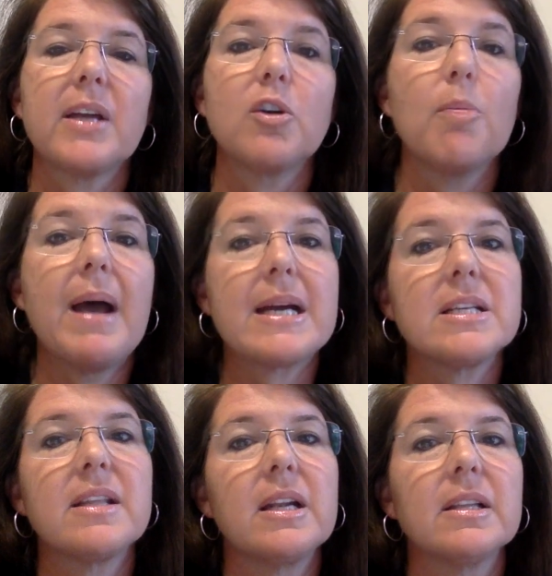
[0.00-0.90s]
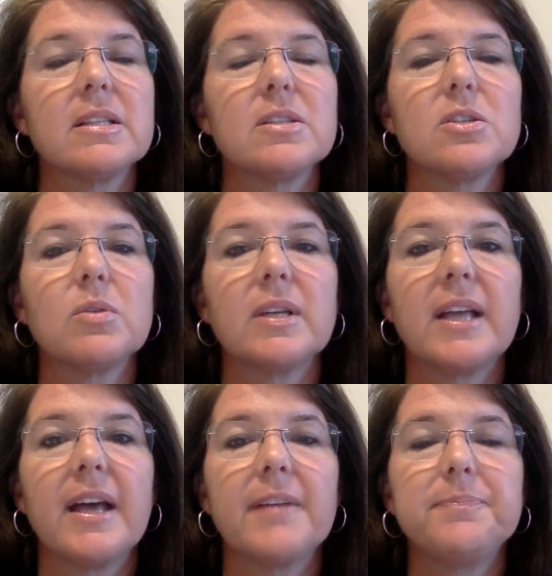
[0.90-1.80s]
I'd go back to that and listen to it
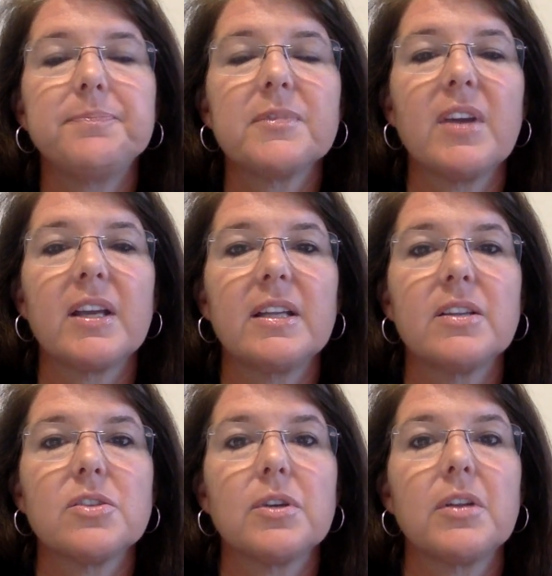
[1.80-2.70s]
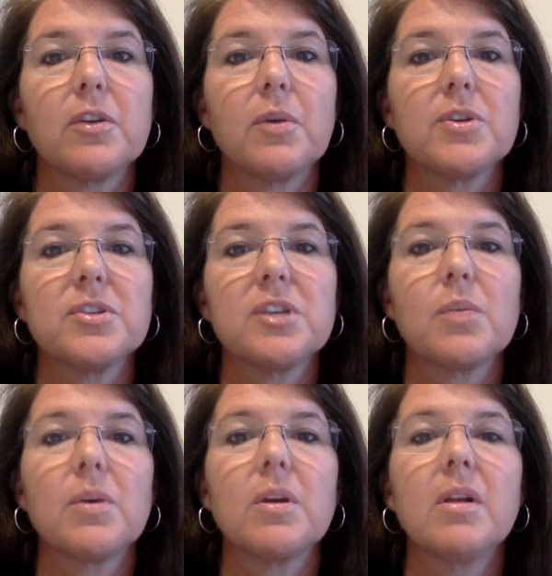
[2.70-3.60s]
again. If I can answer any other questions, I
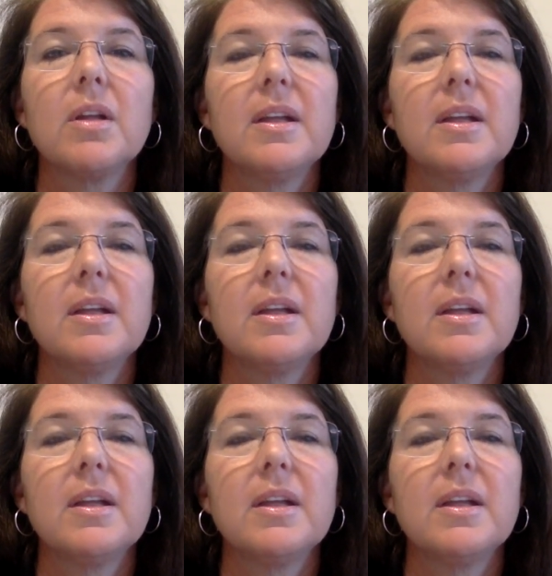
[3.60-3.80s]
will.